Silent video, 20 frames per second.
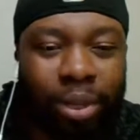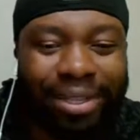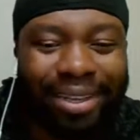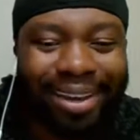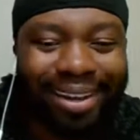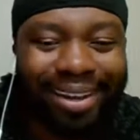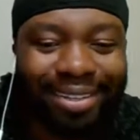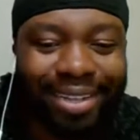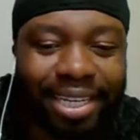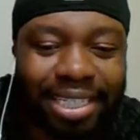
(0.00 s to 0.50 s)
With
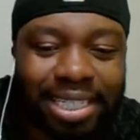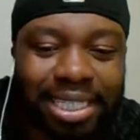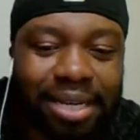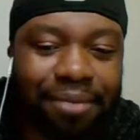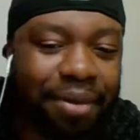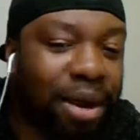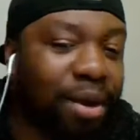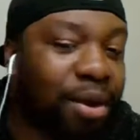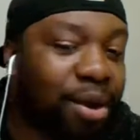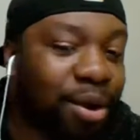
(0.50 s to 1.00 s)
the
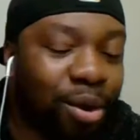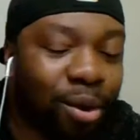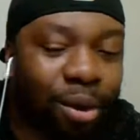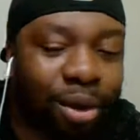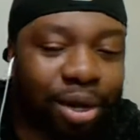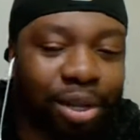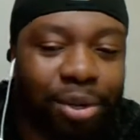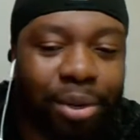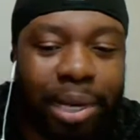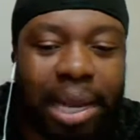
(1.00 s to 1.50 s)
addition of Aaron
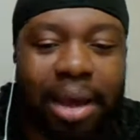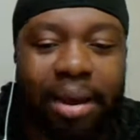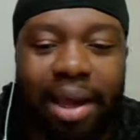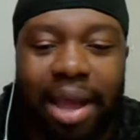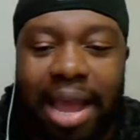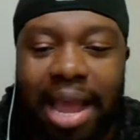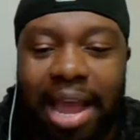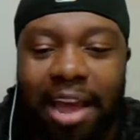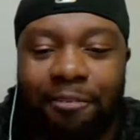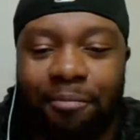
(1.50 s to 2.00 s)
Gordon, you
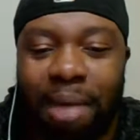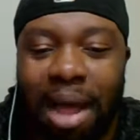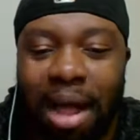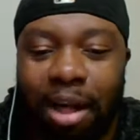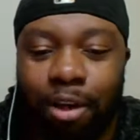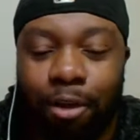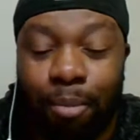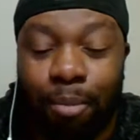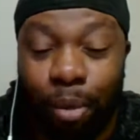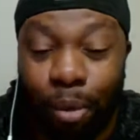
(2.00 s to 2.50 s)
now have
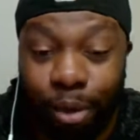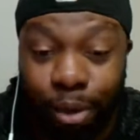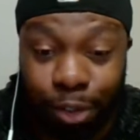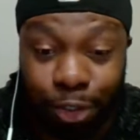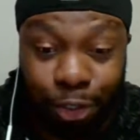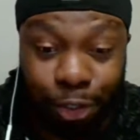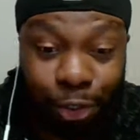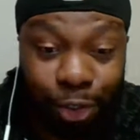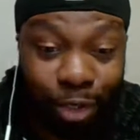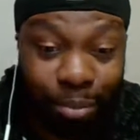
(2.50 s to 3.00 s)
Michael
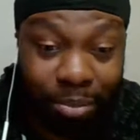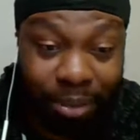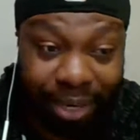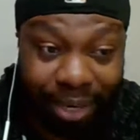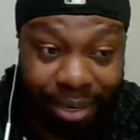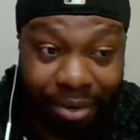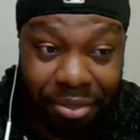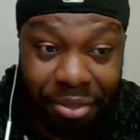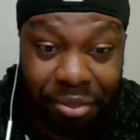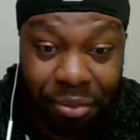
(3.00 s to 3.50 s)
Porter Jr.
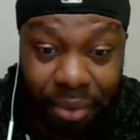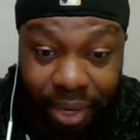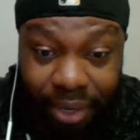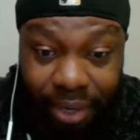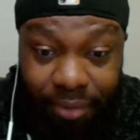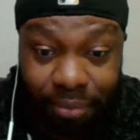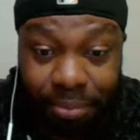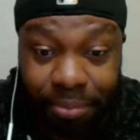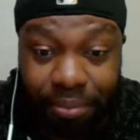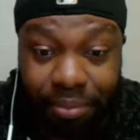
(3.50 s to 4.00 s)
playing the 3.
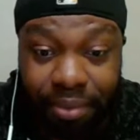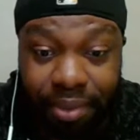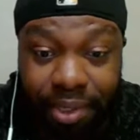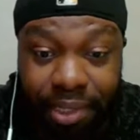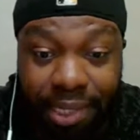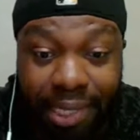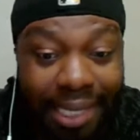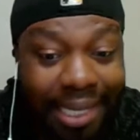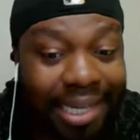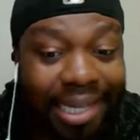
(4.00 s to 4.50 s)

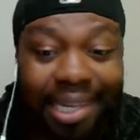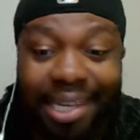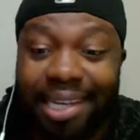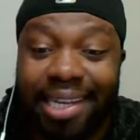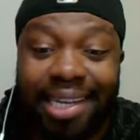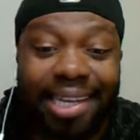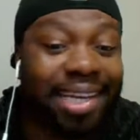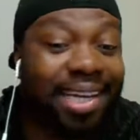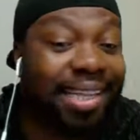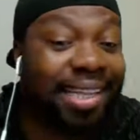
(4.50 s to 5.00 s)

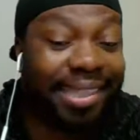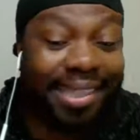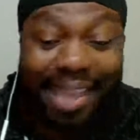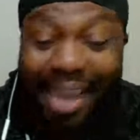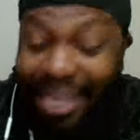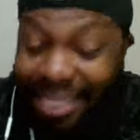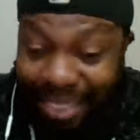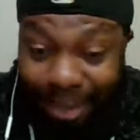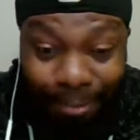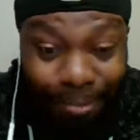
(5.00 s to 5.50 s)

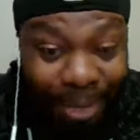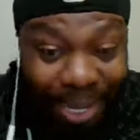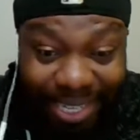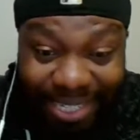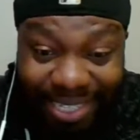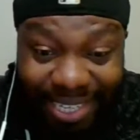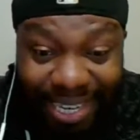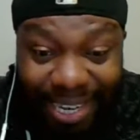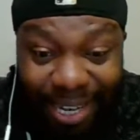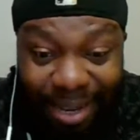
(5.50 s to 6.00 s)
That's a
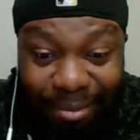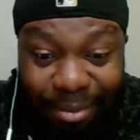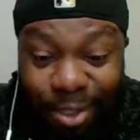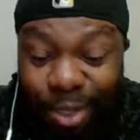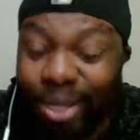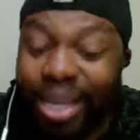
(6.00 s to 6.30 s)
big team.